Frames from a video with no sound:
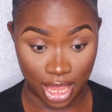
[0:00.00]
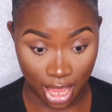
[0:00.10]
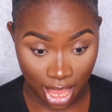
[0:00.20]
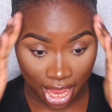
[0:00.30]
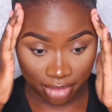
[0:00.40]

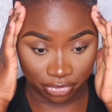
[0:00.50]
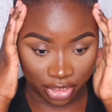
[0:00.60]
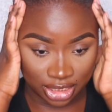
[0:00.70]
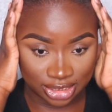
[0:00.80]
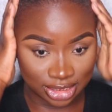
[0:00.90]
Okay, I've
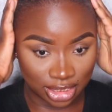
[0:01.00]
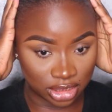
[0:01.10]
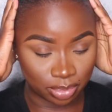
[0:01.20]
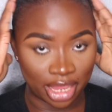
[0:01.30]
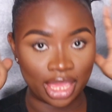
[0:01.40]
already
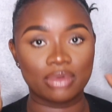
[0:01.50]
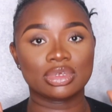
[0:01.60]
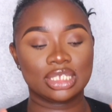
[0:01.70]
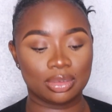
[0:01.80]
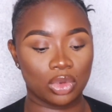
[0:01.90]
slicked my hair
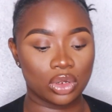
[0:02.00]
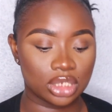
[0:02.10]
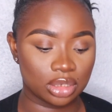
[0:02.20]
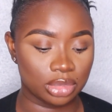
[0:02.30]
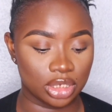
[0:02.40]
with some
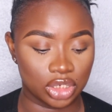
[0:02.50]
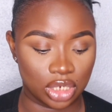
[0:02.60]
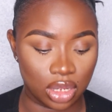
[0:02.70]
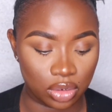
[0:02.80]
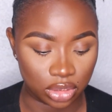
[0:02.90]
Got to Be
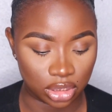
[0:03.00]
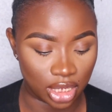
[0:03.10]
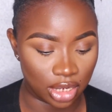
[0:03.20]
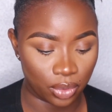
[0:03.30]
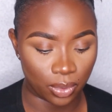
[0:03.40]
gel, the
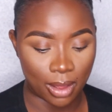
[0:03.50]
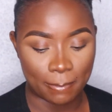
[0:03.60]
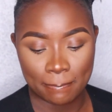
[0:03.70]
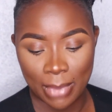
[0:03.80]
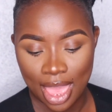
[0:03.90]
yellow
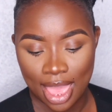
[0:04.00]
one.